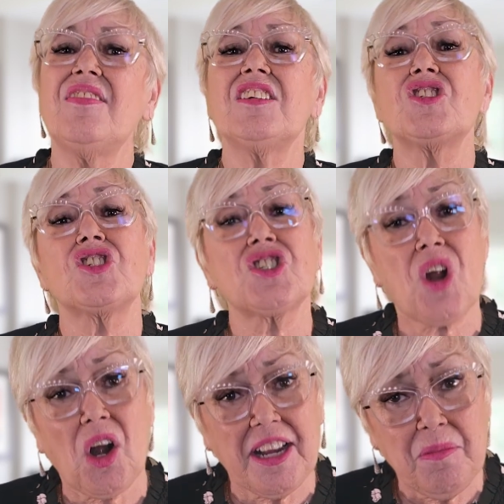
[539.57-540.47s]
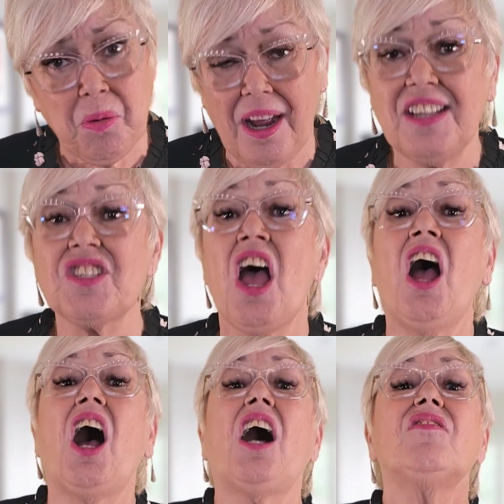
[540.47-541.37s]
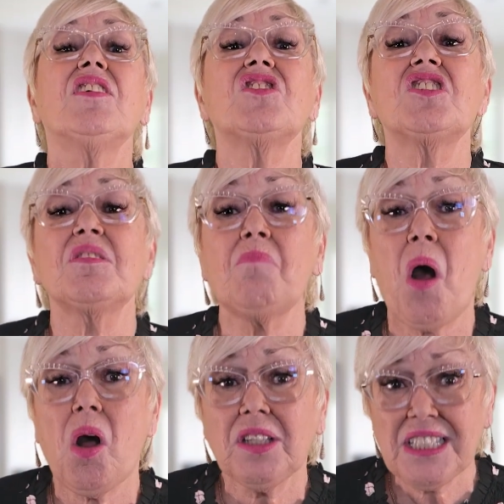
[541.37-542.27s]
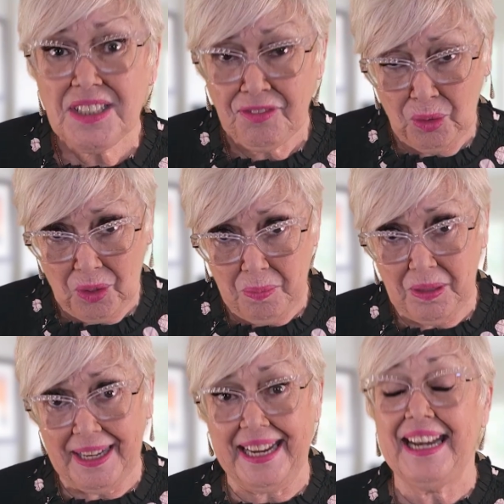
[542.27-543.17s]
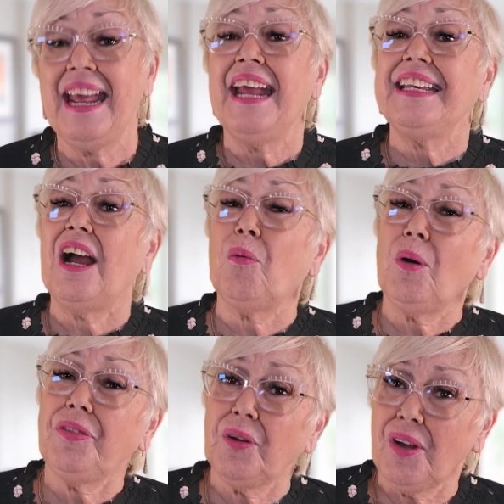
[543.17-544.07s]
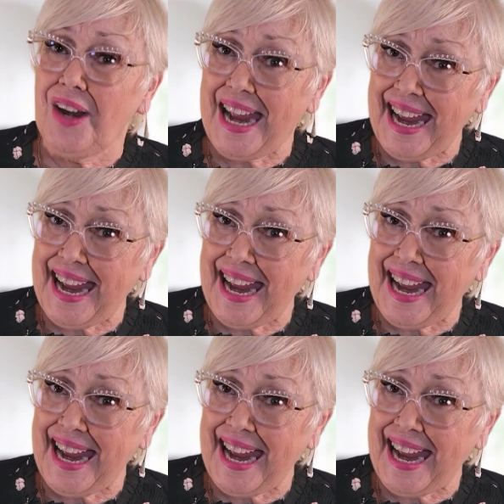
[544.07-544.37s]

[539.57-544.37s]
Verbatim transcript: and the starting price of the smallest floor plan. Now, what they're going to